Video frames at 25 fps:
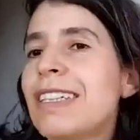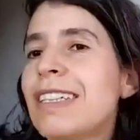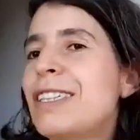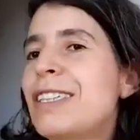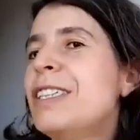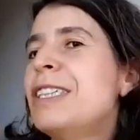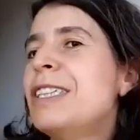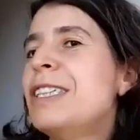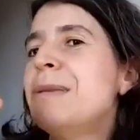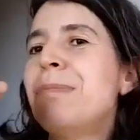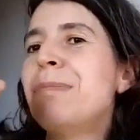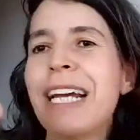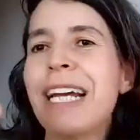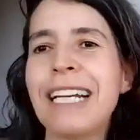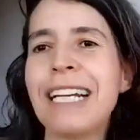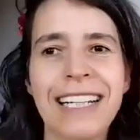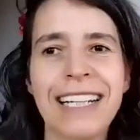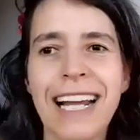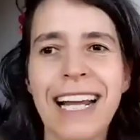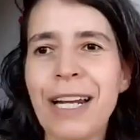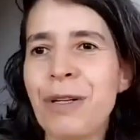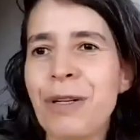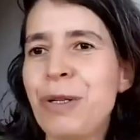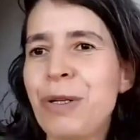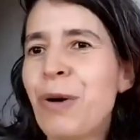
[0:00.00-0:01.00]
and this bass
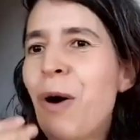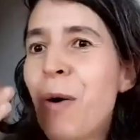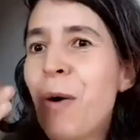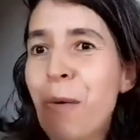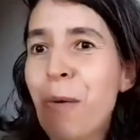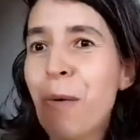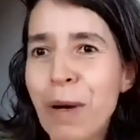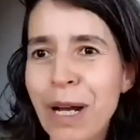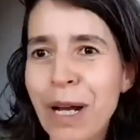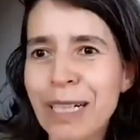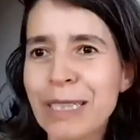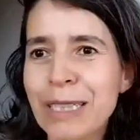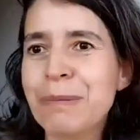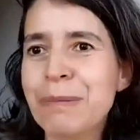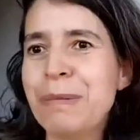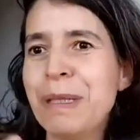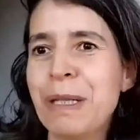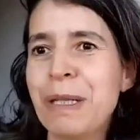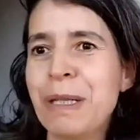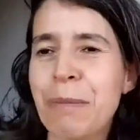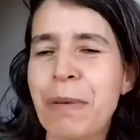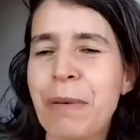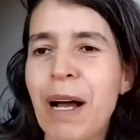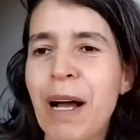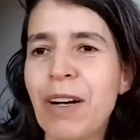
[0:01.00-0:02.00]
line you always
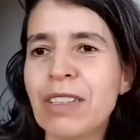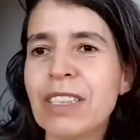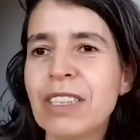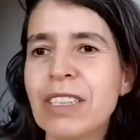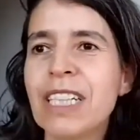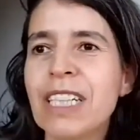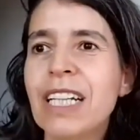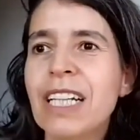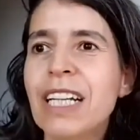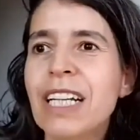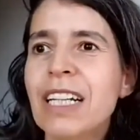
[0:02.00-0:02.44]
speak about.